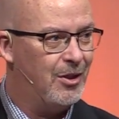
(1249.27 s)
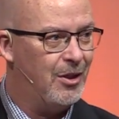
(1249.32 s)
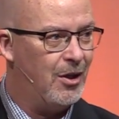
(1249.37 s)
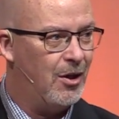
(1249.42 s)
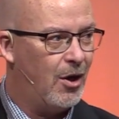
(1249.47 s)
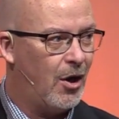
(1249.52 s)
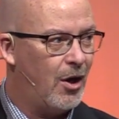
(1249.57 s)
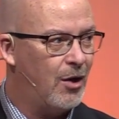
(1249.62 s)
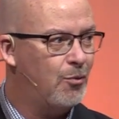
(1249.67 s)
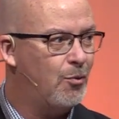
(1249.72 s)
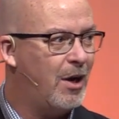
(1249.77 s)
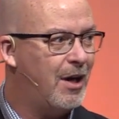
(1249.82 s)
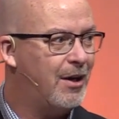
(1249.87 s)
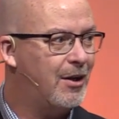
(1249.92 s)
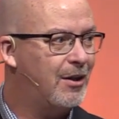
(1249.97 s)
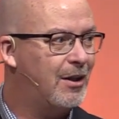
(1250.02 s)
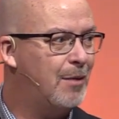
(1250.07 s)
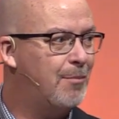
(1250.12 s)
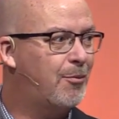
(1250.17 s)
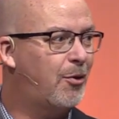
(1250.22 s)
on
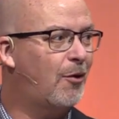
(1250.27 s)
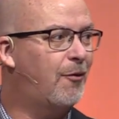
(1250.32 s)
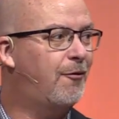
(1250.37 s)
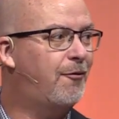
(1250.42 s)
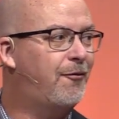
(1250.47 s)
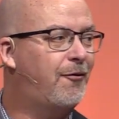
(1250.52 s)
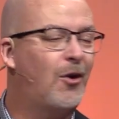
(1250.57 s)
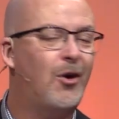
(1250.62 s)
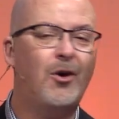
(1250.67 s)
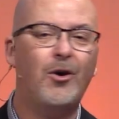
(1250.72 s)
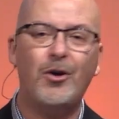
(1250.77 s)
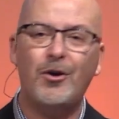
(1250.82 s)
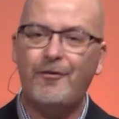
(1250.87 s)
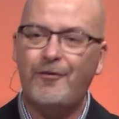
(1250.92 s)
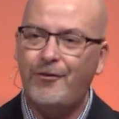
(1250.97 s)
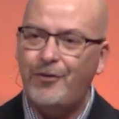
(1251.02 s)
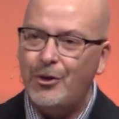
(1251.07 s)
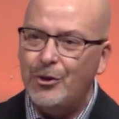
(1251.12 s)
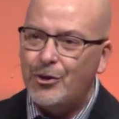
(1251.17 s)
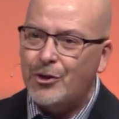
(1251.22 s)
what the preferred
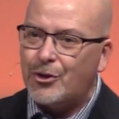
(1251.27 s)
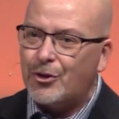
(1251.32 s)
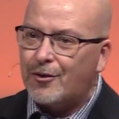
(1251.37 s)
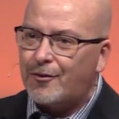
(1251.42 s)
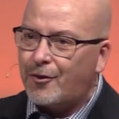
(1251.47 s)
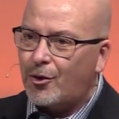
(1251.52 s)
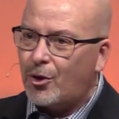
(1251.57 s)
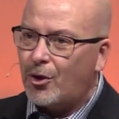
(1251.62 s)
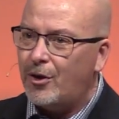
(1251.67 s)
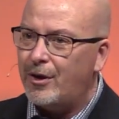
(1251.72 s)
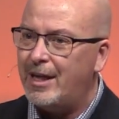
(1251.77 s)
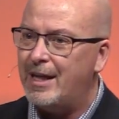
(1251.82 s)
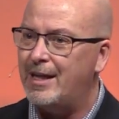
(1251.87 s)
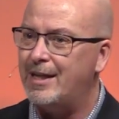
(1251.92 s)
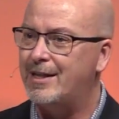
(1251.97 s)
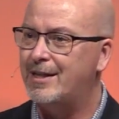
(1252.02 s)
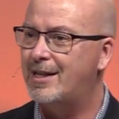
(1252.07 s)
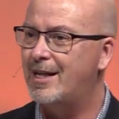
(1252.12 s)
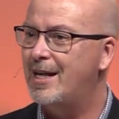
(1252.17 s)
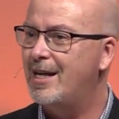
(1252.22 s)
future for her
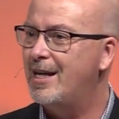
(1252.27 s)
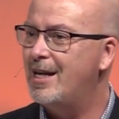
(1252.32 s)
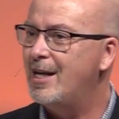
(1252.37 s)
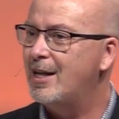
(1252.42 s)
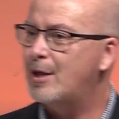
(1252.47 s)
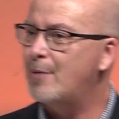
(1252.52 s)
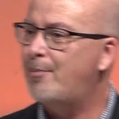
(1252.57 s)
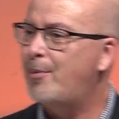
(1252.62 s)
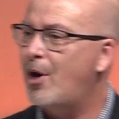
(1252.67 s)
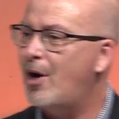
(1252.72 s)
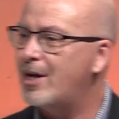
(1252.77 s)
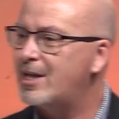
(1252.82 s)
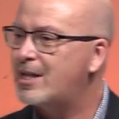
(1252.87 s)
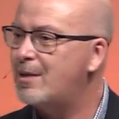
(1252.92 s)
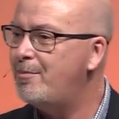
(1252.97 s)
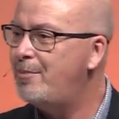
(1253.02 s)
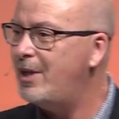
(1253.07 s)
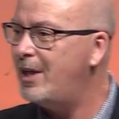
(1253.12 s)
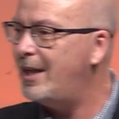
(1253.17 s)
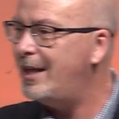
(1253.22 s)
is, the
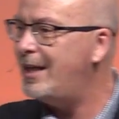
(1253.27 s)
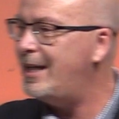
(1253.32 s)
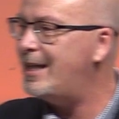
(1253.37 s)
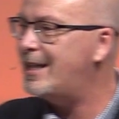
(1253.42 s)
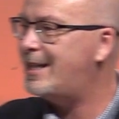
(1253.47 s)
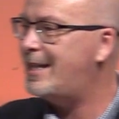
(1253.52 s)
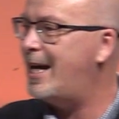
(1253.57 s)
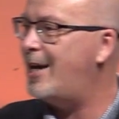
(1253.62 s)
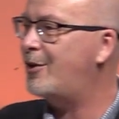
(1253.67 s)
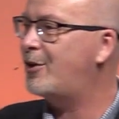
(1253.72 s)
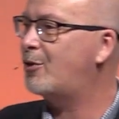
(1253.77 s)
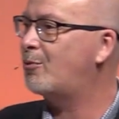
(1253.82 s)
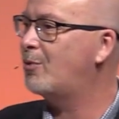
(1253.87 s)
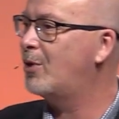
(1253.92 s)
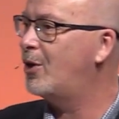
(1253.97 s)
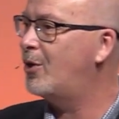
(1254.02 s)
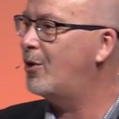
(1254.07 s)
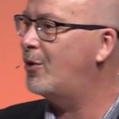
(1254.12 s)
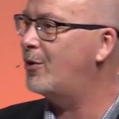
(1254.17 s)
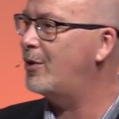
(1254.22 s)
possibilities down the
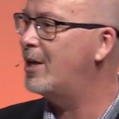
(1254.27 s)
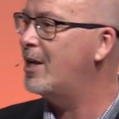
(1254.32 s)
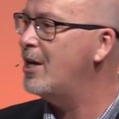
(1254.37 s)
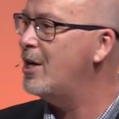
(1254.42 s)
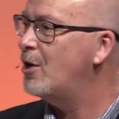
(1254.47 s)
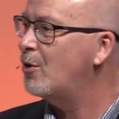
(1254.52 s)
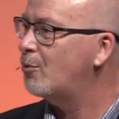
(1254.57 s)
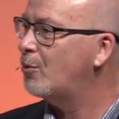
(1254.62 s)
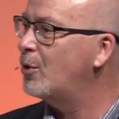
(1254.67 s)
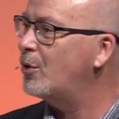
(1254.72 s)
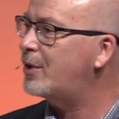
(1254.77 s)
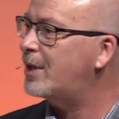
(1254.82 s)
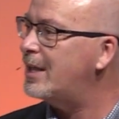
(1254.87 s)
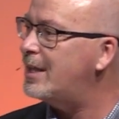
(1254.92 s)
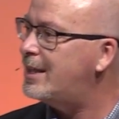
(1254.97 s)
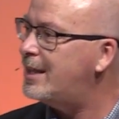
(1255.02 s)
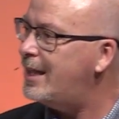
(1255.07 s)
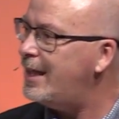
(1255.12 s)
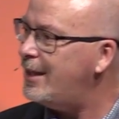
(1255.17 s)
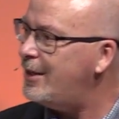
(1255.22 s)
road. Ruth
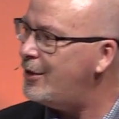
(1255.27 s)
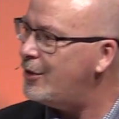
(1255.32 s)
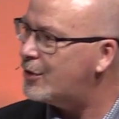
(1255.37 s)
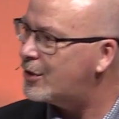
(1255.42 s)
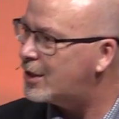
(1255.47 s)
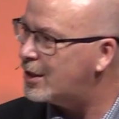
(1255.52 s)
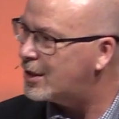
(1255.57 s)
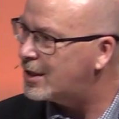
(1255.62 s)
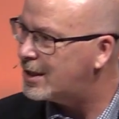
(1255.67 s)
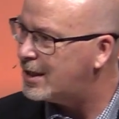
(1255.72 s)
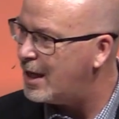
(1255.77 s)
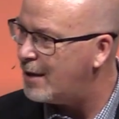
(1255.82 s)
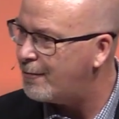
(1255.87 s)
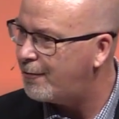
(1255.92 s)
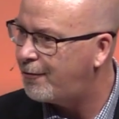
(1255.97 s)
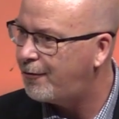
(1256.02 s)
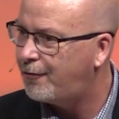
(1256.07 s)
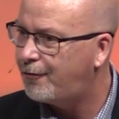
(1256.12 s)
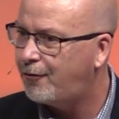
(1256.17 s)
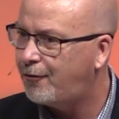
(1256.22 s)
continues to step
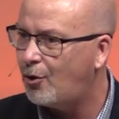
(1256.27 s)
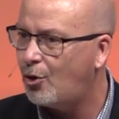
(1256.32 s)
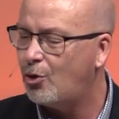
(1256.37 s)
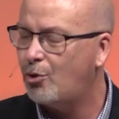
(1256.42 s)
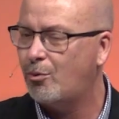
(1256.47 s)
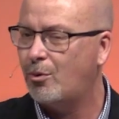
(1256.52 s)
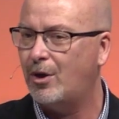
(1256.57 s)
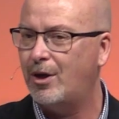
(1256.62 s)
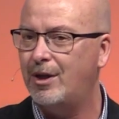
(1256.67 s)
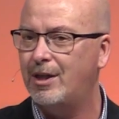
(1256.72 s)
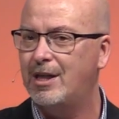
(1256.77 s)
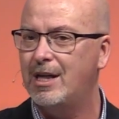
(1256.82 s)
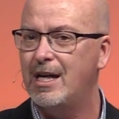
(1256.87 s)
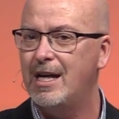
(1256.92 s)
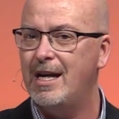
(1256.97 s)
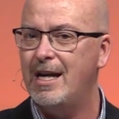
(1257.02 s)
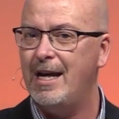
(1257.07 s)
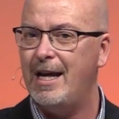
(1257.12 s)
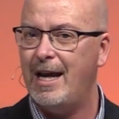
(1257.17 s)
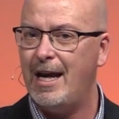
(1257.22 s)
forward
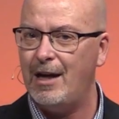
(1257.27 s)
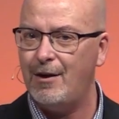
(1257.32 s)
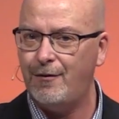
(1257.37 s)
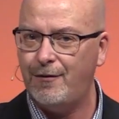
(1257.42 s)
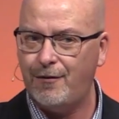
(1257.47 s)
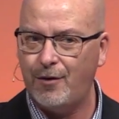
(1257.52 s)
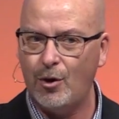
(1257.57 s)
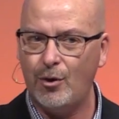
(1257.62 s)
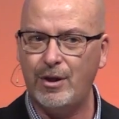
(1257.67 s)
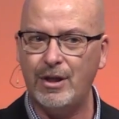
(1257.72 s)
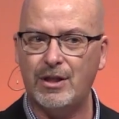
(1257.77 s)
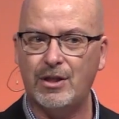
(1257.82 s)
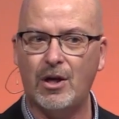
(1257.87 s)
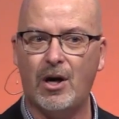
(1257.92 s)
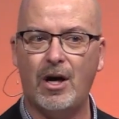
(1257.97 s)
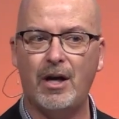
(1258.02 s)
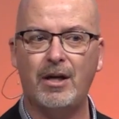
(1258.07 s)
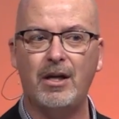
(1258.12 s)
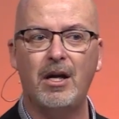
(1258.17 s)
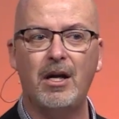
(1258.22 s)
and focus
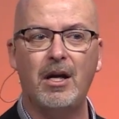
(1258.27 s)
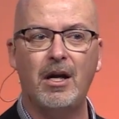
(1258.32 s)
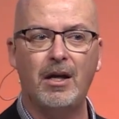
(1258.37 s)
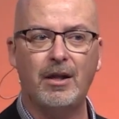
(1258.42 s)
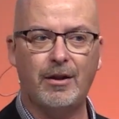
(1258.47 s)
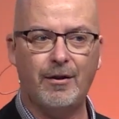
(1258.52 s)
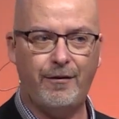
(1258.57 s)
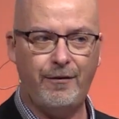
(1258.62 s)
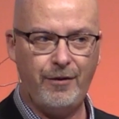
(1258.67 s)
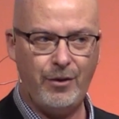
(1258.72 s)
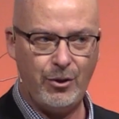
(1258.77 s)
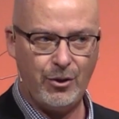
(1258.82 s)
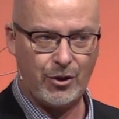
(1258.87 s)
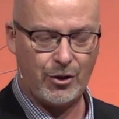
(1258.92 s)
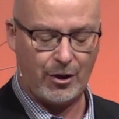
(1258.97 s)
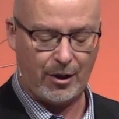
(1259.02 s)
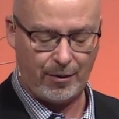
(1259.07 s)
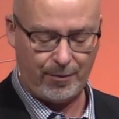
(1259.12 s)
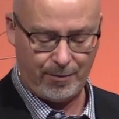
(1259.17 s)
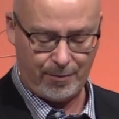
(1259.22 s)
on the
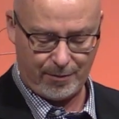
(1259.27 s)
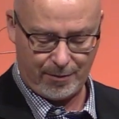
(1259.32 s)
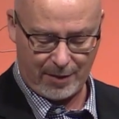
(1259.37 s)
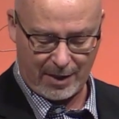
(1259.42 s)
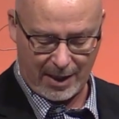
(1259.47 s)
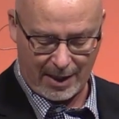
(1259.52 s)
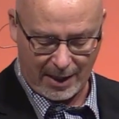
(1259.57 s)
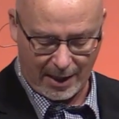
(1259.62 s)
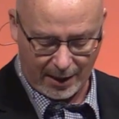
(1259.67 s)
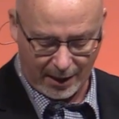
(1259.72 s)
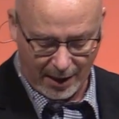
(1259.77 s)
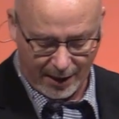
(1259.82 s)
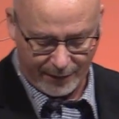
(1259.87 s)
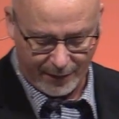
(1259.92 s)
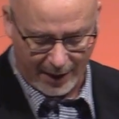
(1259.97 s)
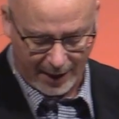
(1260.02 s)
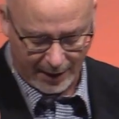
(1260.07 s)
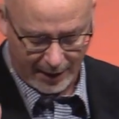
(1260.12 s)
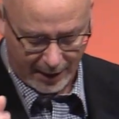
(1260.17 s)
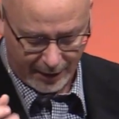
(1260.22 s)
future. And I love
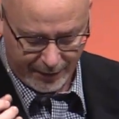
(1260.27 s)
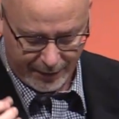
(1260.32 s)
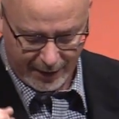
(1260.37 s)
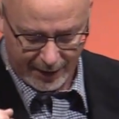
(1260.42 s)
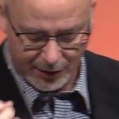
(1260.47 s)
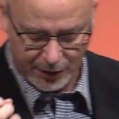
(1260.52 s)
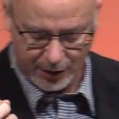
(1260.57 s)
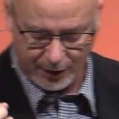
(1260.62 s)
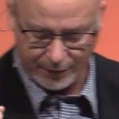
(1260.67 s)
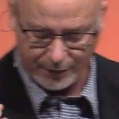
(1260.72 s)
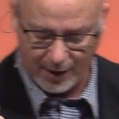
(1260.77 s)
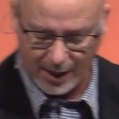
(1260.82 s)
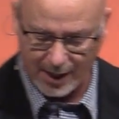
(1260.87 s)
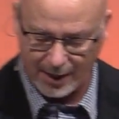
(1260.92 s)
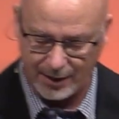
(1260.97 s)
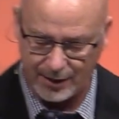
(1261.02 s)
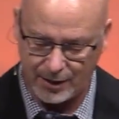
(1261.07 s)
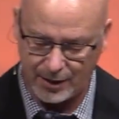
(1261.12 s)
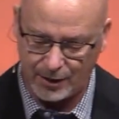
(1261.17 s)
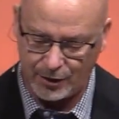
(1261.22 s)
that, and I think she
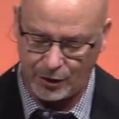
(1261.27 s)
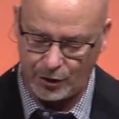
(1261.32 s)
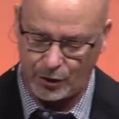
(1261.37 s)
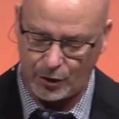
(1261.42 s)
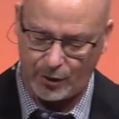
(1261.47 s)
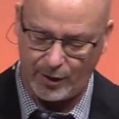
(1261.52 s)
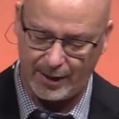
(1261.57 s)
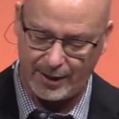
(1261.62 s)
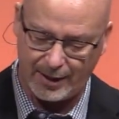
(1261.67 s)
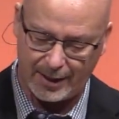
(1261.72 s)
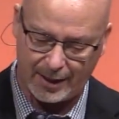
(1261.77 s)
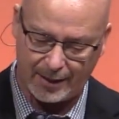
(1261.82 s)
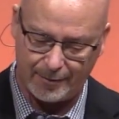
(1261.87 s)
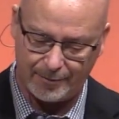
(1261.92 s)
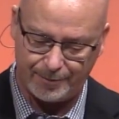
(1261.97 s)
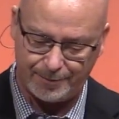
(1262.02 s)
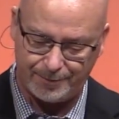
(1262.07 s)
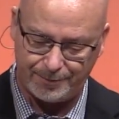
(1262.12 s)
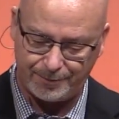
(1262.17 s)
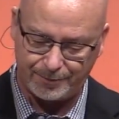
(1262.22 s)
finds joy in that.
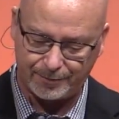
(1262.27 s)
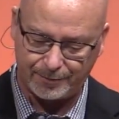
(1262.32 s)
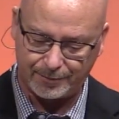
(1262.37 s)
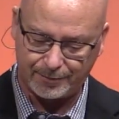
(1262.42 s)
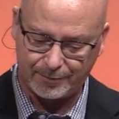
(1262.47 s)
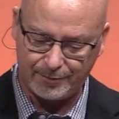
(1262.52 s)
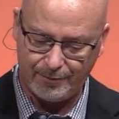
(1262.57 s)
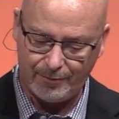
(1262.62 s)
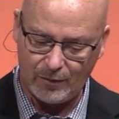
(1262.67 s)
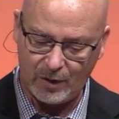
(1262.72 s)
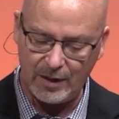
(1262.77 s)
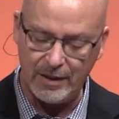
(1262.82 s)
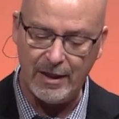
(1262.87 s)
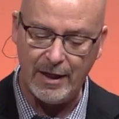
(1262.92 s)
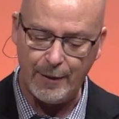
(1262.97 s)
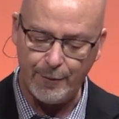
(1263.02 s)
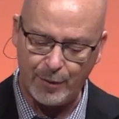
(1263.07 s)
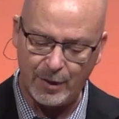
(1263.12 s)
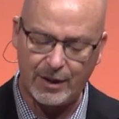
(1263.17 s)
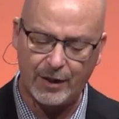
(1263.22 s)

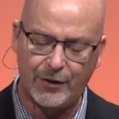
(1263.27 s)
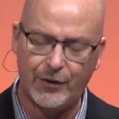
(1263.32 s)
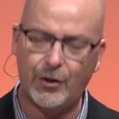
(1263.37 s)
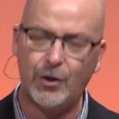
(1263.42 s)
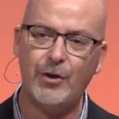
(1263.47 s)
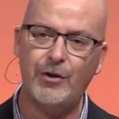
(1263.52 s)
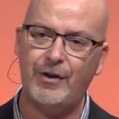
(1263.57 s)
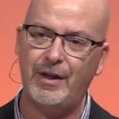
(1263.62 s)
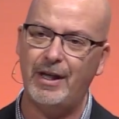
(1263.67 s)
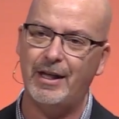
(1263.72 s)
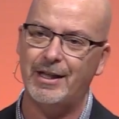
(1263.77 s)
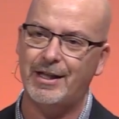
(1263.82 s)
But the third thing is the